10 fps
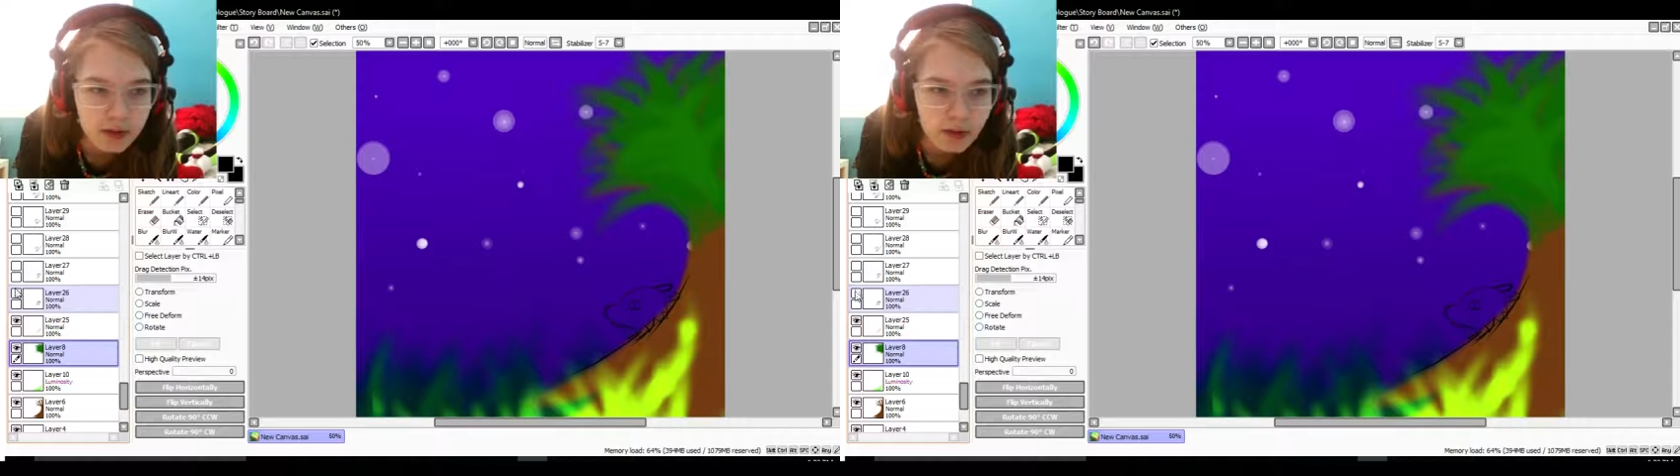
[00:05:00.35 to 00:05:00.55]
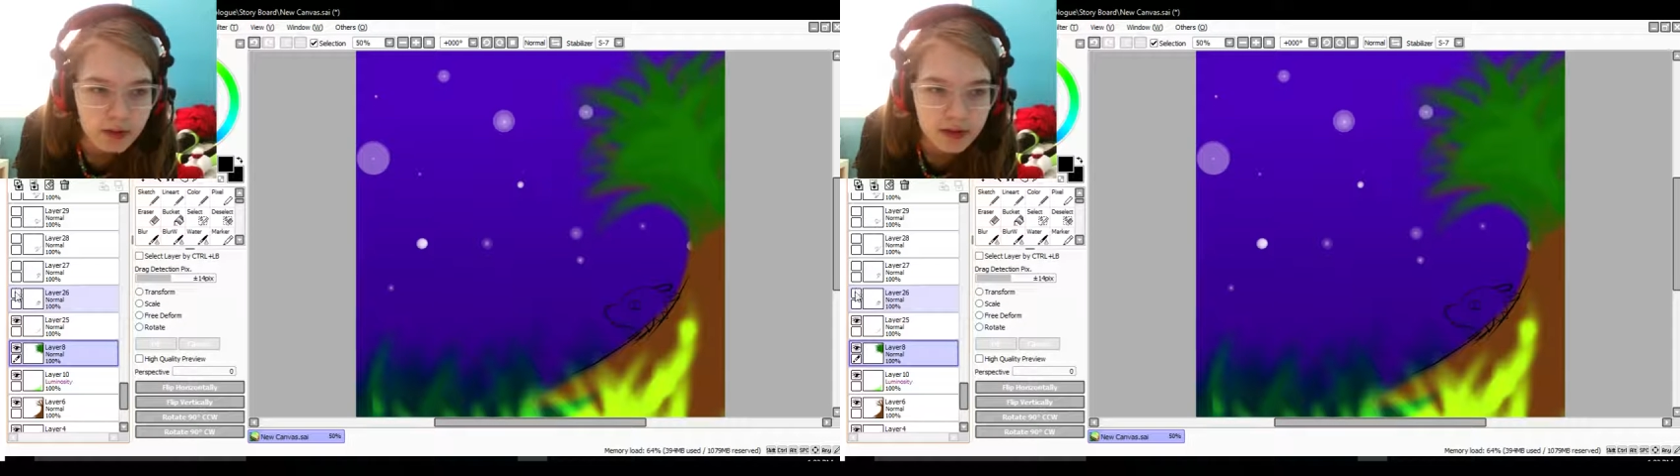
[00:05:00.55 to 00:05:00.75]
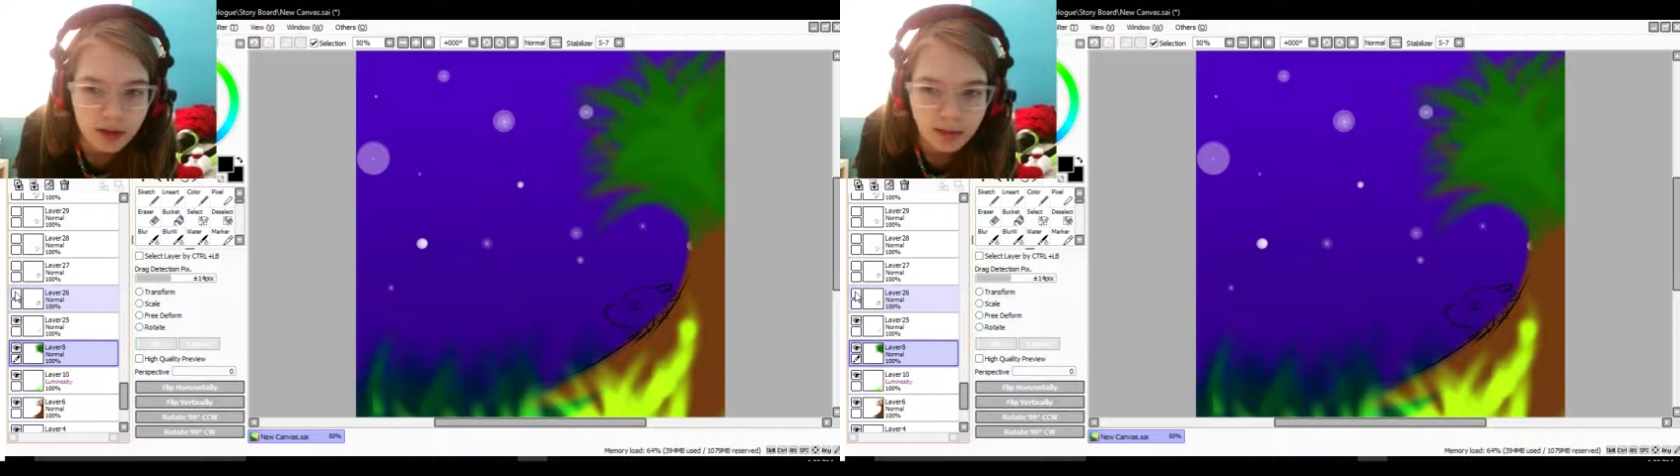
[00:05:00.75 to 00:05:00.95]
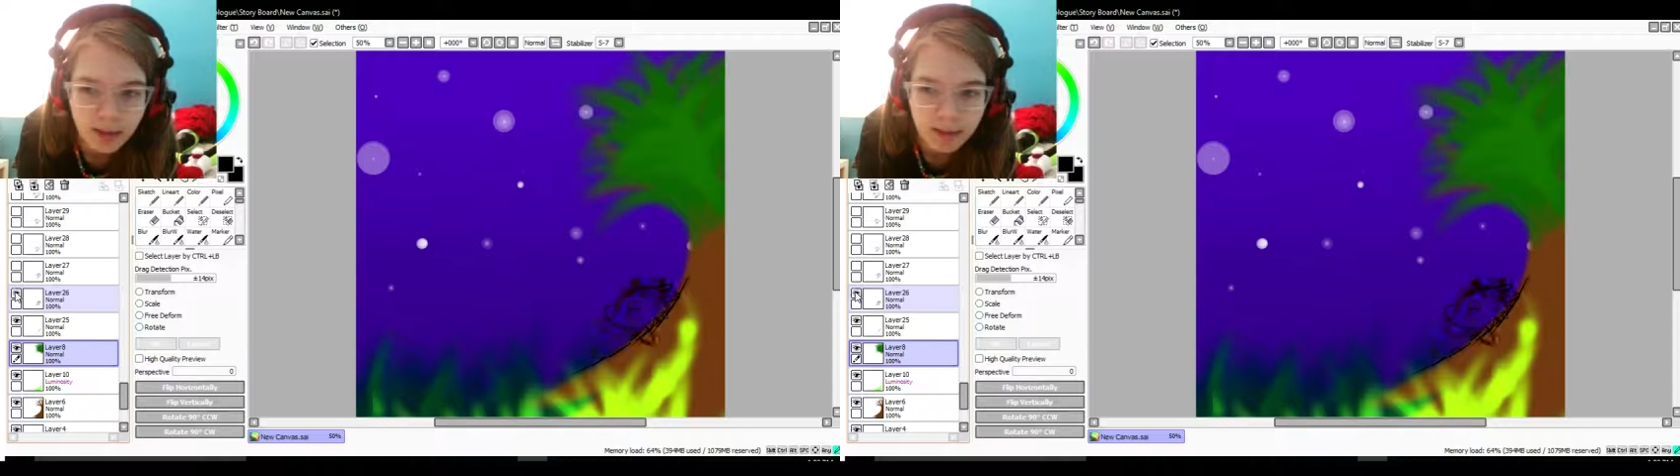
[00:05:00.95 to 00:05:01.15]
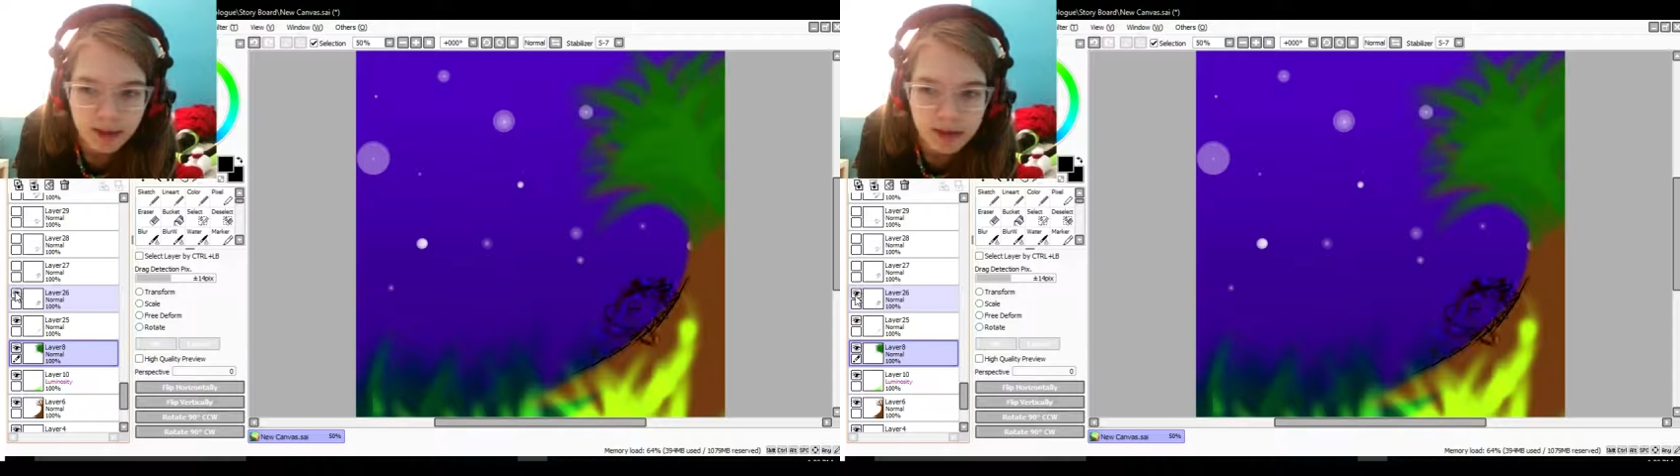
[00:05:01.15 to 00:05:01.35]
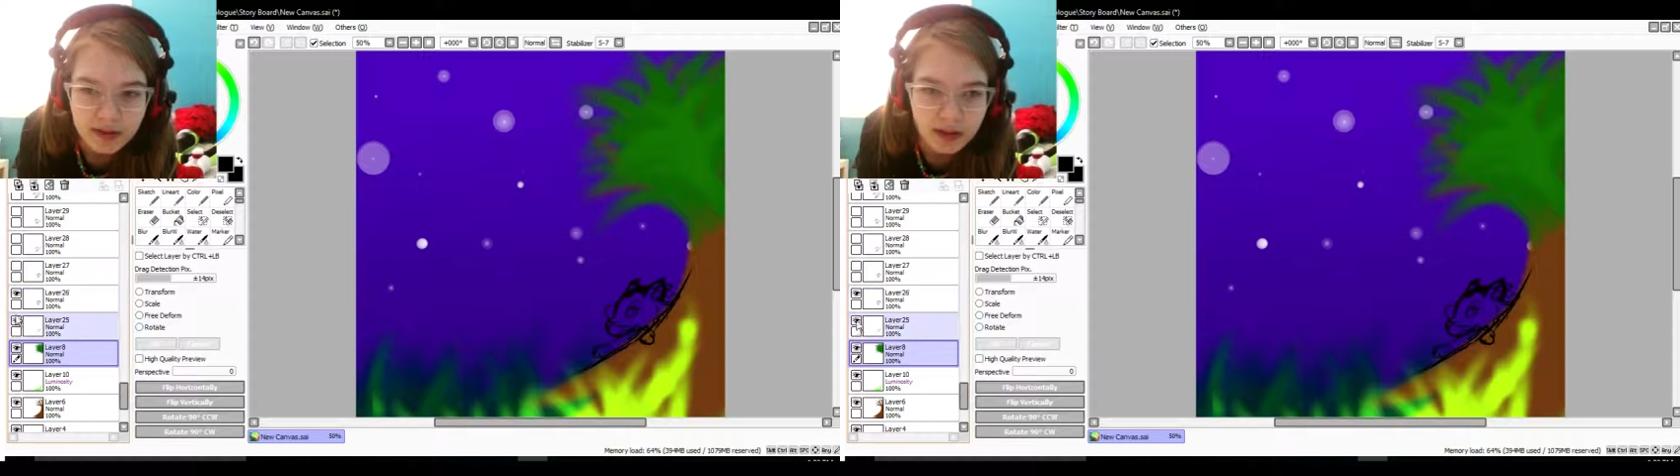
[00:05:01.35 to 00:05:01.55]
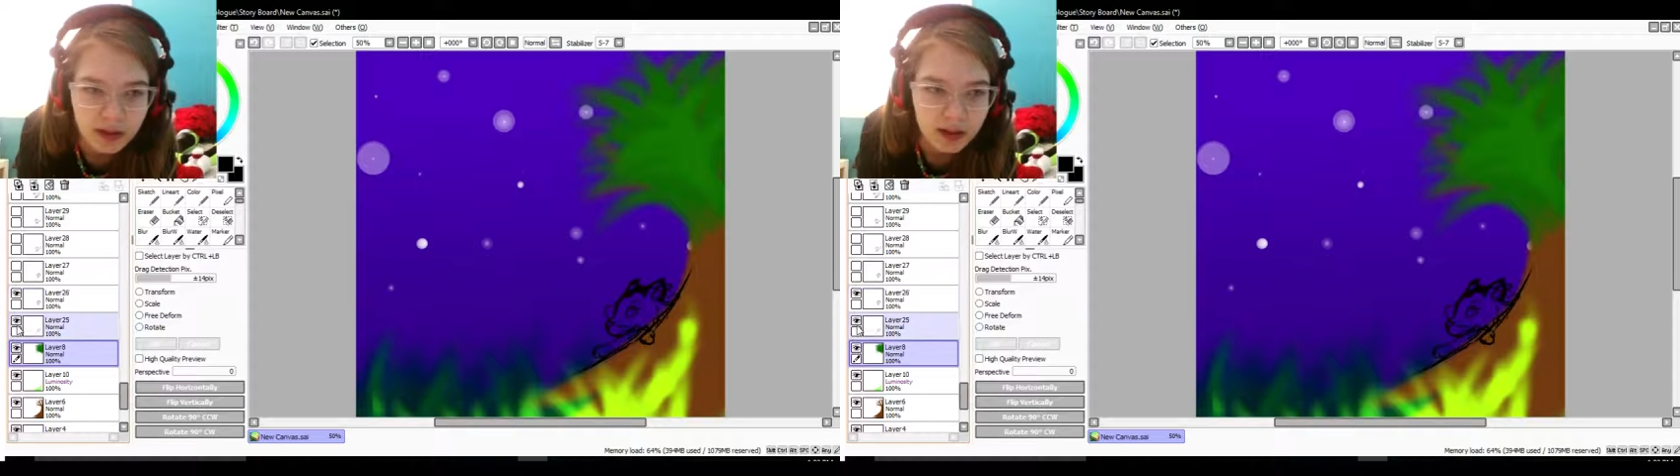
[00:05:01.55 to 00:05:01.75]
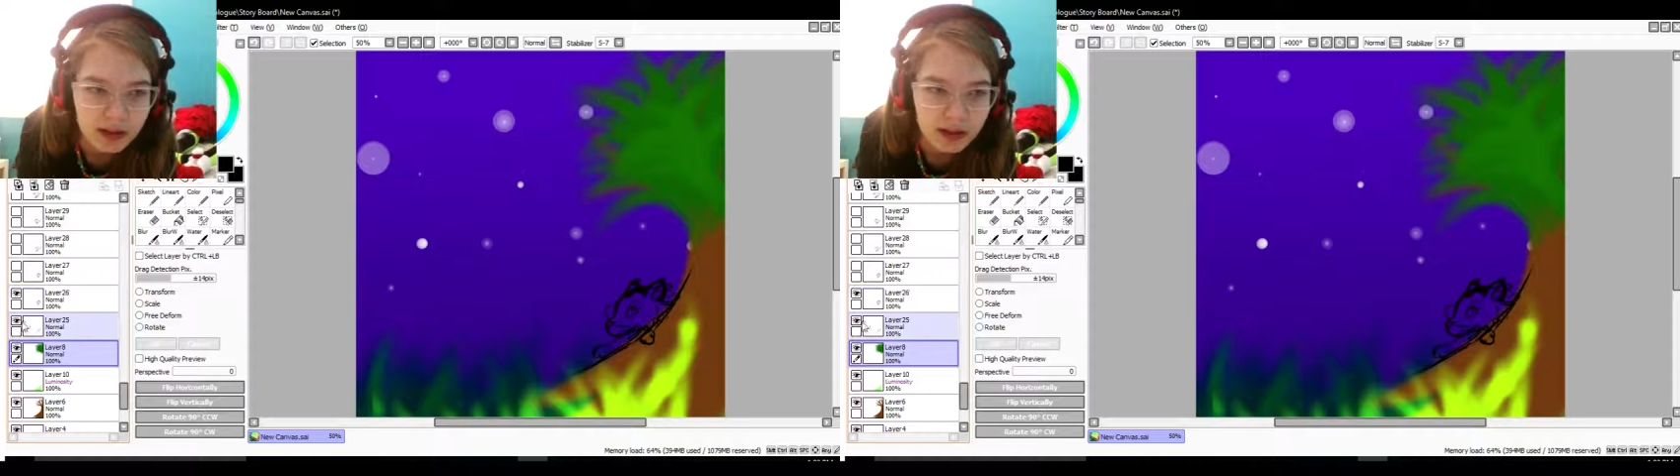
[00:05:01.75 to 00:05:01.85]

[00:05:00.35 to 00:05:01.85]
So basically,